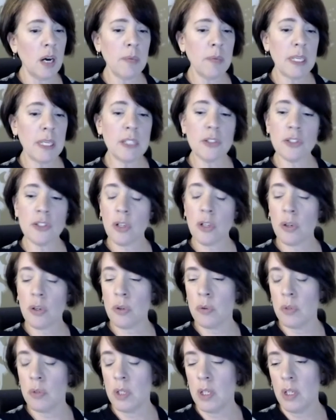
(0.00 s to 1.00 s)

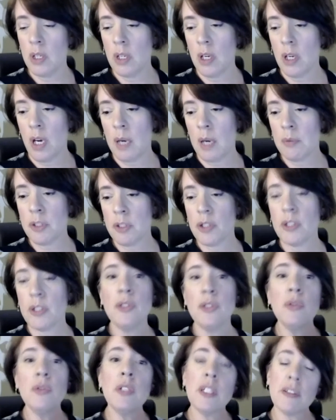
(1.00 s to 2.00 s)
So I
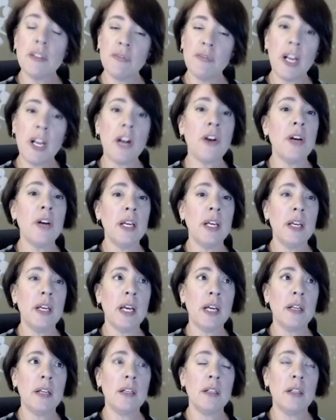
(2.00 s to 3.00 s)
do look very
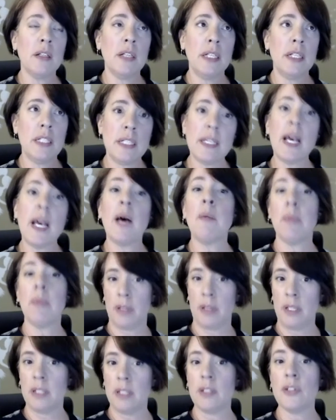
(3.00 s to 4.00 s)
in
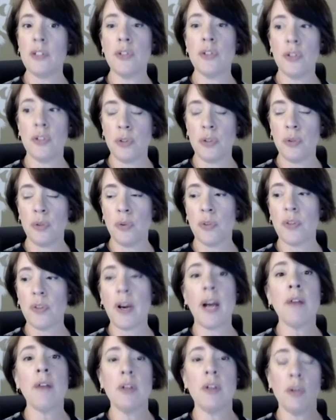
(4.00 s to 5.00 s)
depth into
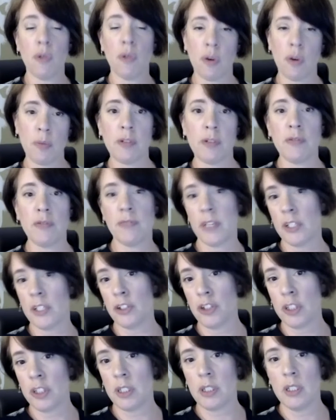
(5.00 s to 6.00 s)
thyroid hormone
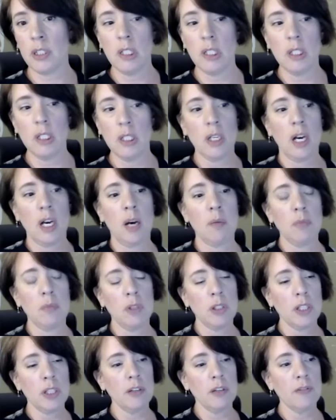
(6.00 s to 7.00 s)
function,
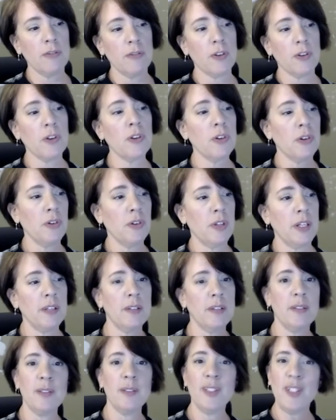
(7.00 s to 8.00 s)
looking further
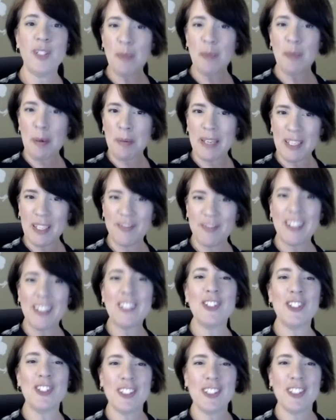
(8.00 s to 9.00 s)
than, maybe
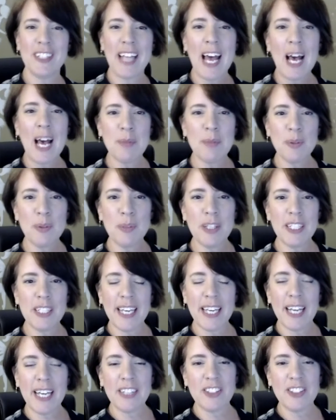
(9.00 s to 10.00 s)
conventional labs would
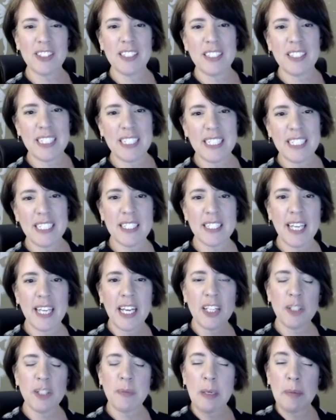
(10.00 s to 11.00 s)
look at, just a
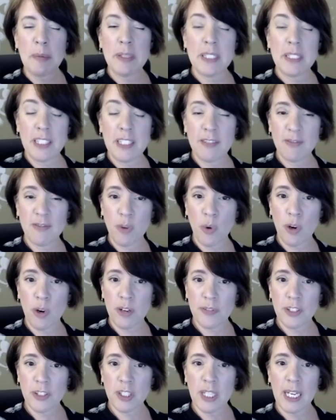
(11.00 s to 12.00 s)
TSH, maybe a T4
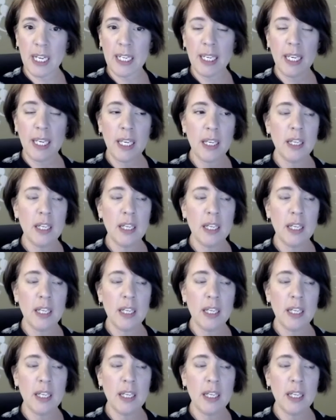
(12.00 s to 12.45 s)
if you're lucky.